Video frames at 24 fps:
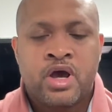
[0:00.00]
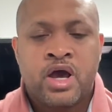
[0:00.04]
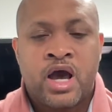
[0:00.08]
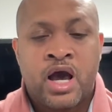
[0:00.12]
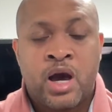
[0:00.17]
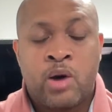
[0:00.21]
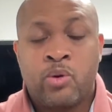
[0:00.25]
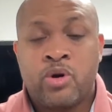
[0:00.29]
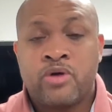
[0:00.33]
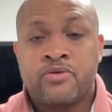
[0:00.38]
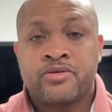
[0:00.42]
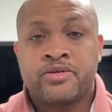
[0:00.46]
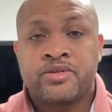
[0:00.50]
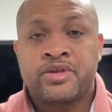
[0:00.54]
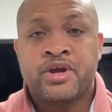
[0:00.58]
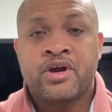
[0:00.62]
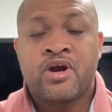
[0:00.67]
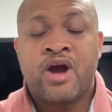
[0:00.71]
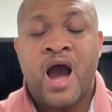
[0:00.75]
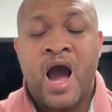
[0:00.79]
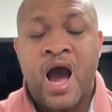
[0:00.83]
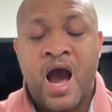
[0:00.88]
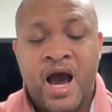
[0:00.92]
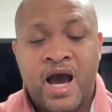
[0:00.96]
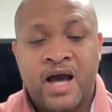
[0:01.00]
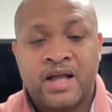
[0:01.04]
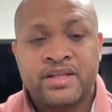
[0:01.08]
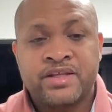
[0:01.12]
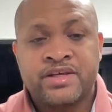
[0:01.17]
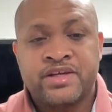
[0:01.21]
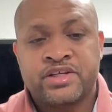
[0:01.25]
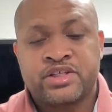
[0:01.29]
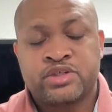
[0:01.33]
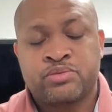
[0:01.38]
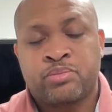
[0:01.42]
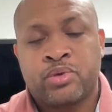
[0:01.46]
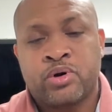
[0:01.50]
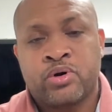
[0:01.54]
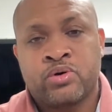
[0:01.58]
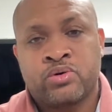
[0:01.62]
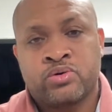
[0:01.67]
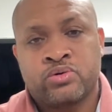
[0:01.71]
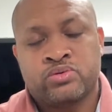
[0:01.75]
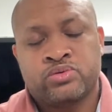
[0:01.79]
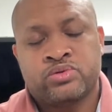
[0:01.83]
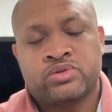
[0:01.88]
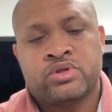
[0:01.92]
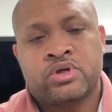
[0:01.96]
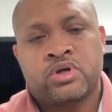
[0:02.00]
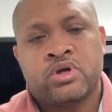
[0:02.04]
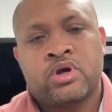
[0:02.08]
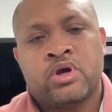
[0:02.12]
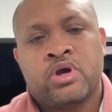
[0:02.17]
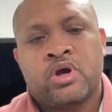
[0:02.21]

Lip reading: However, they are highly exposed,